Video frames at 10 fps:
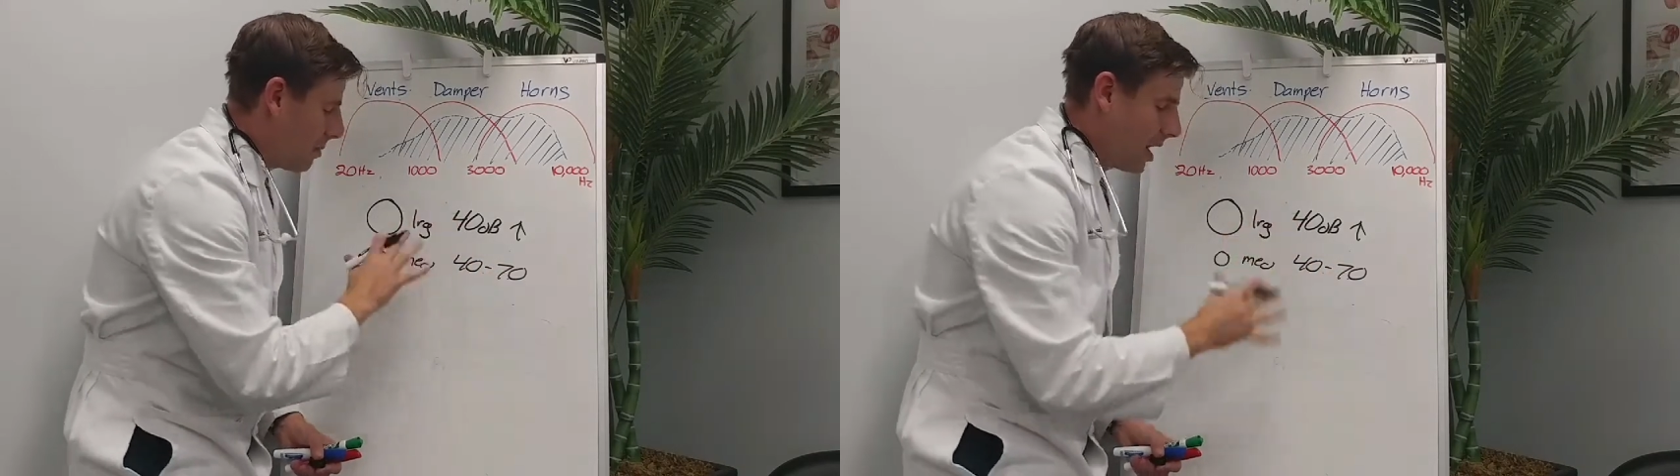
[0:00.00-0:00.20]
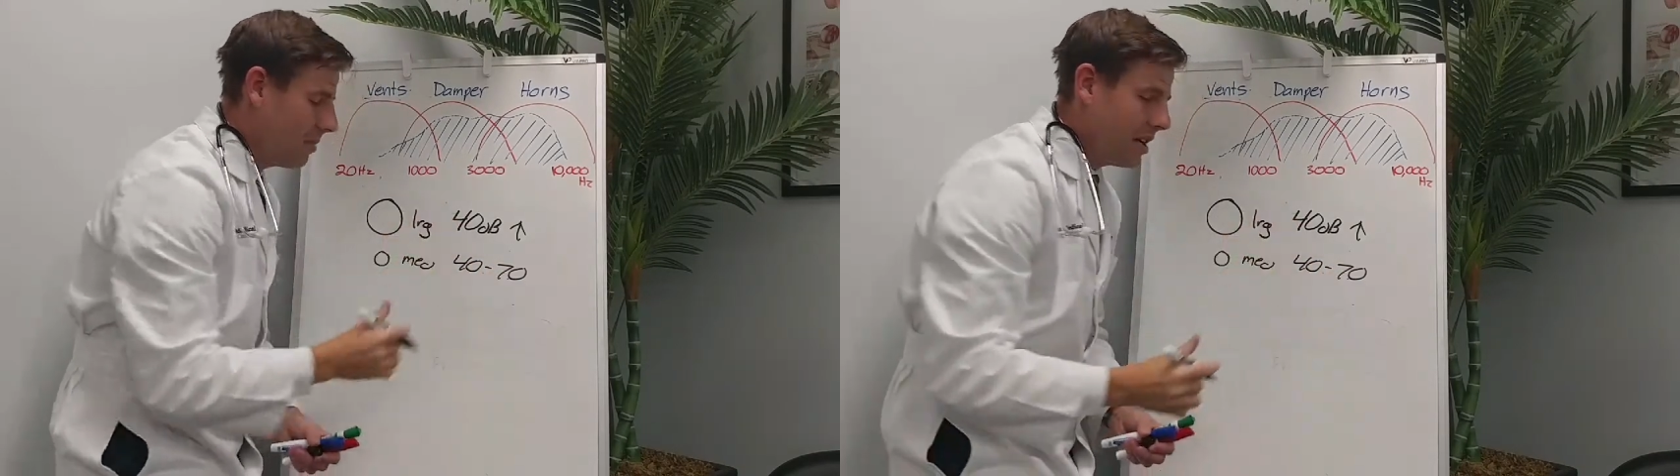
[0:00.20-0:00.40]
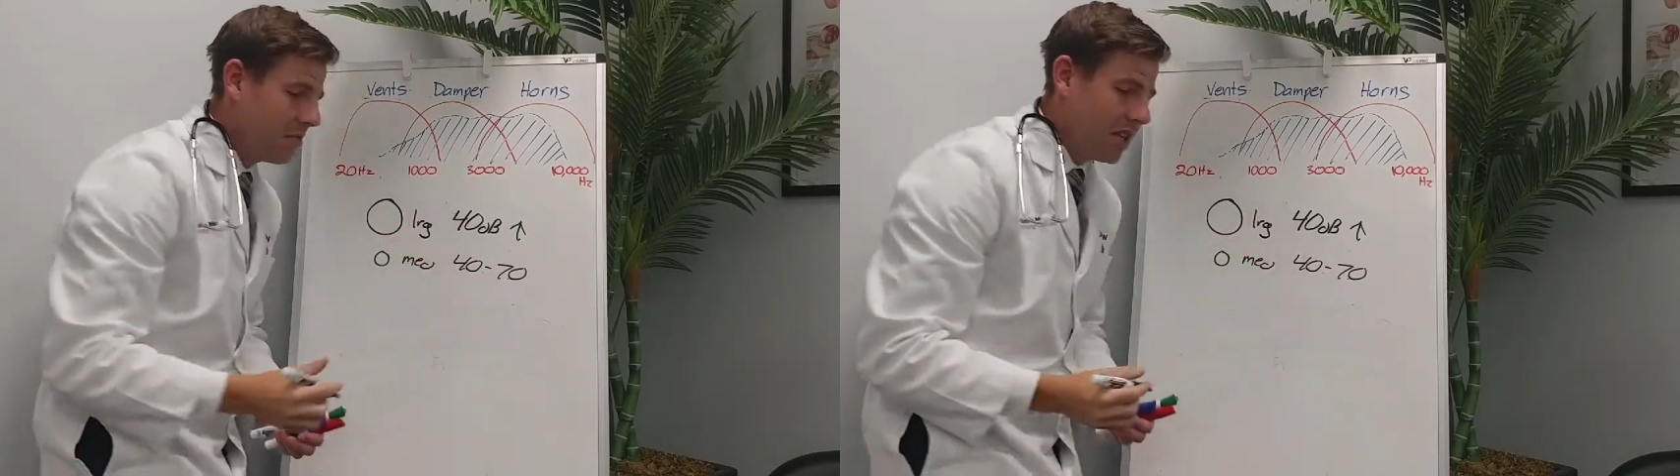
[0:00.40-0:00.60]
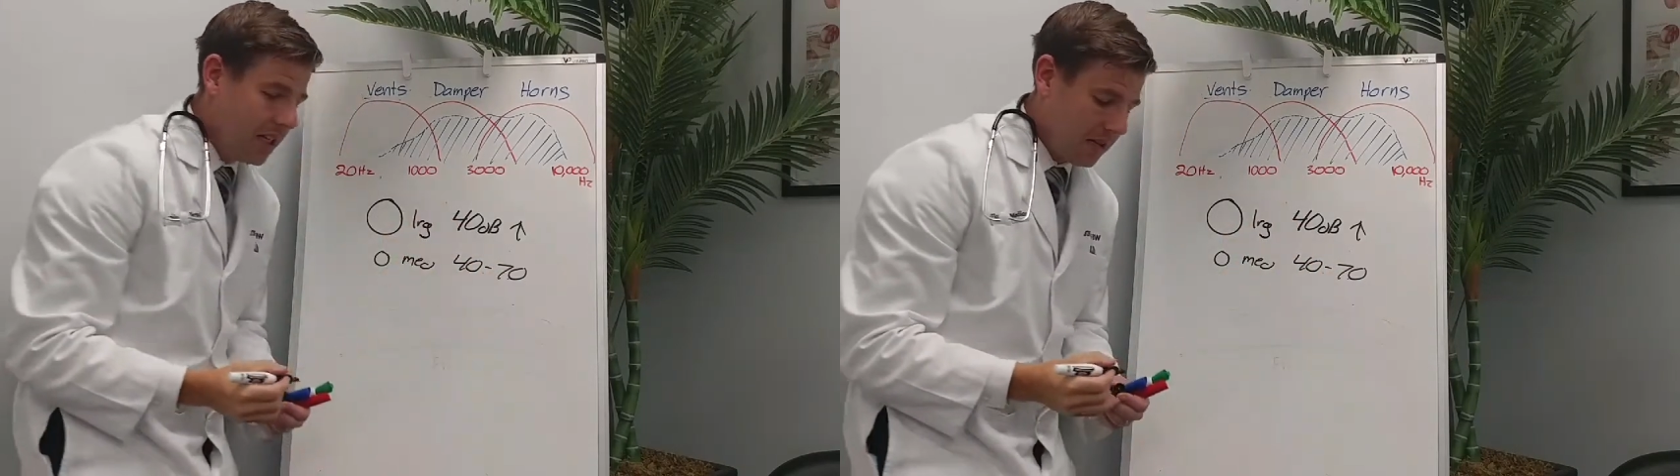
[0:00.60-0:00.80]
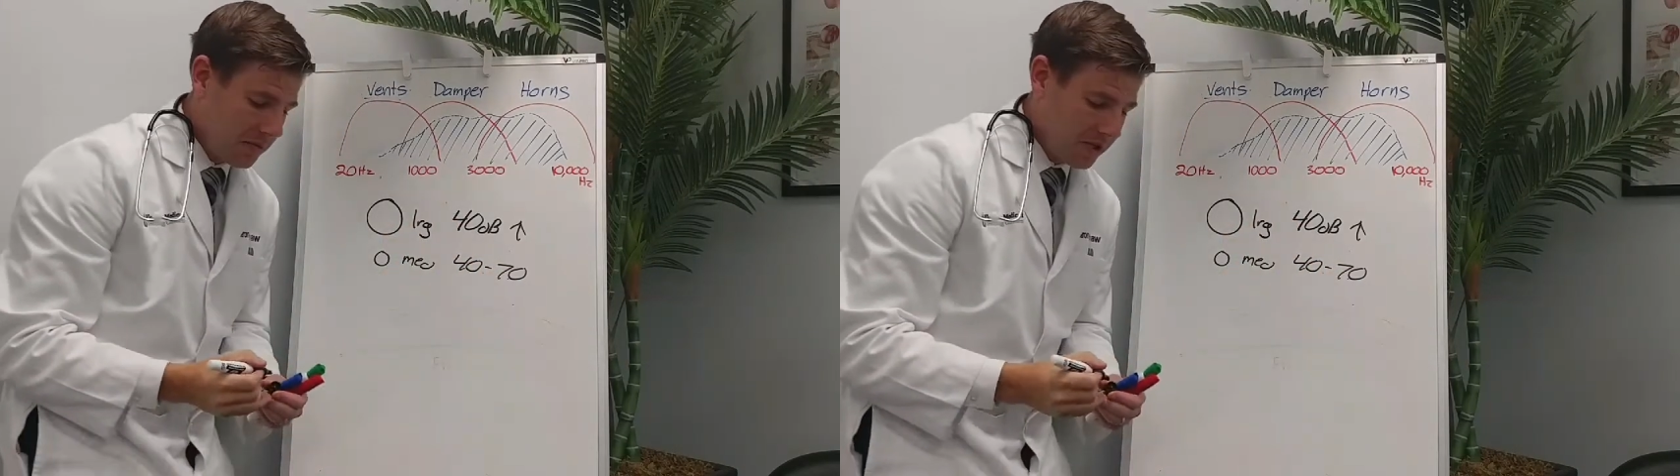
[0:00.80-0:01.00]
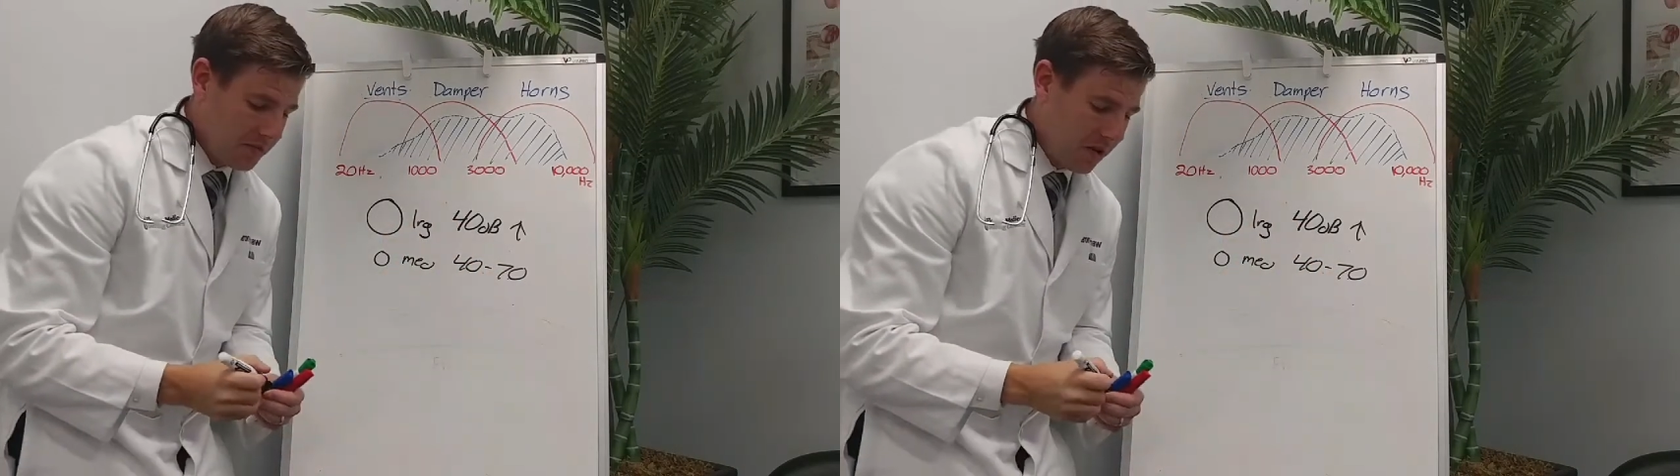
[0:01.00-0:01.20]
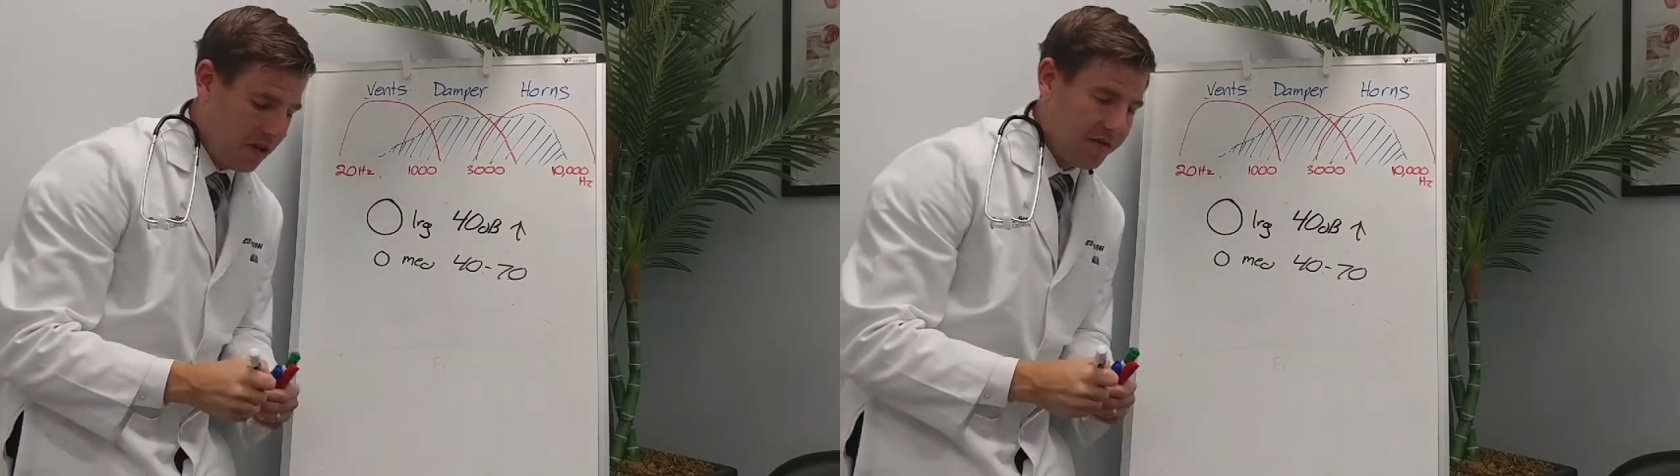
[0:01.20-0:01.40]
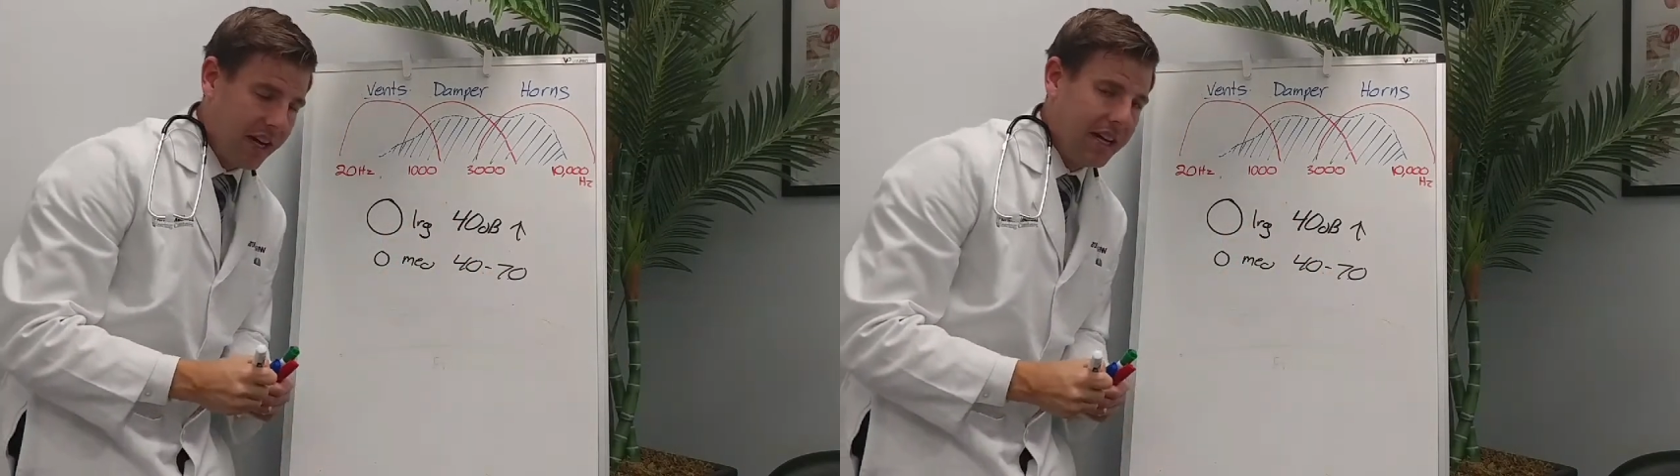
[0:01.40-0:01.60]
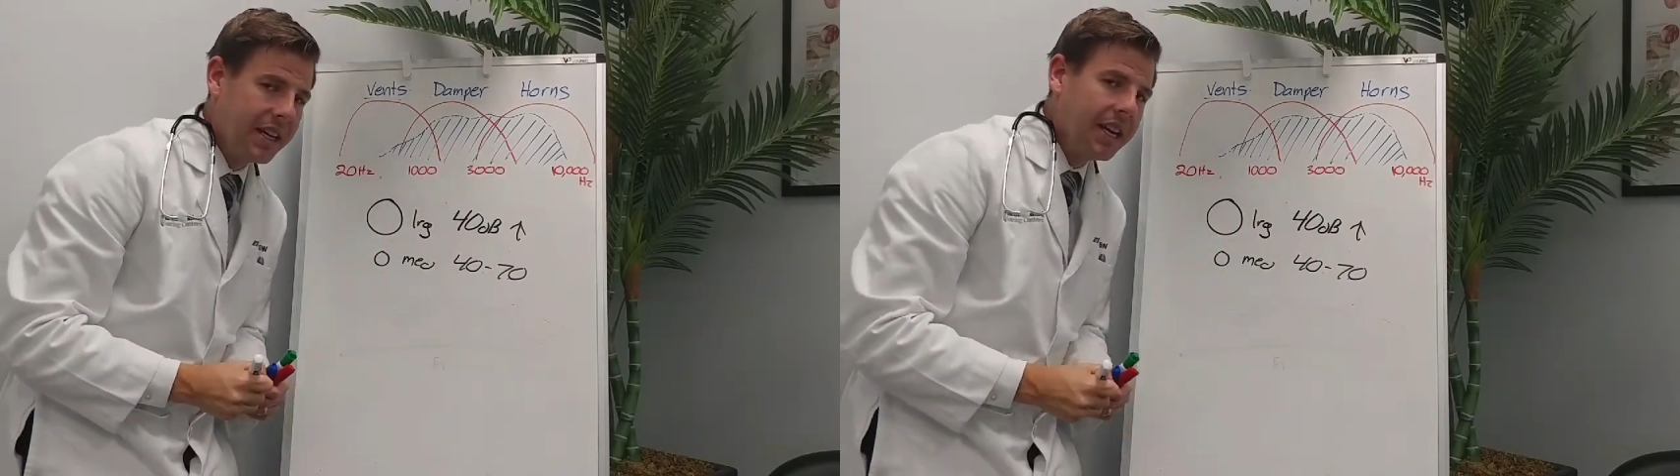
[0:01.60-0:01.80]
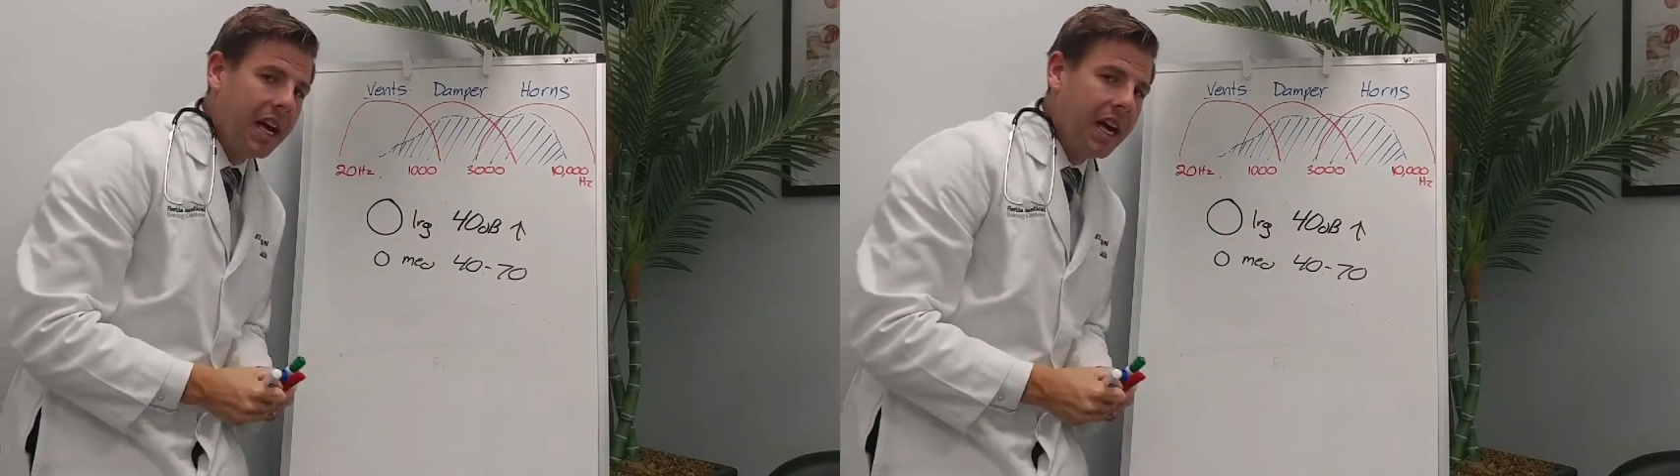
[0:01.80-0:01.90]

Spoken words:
maybe a medium to small vent.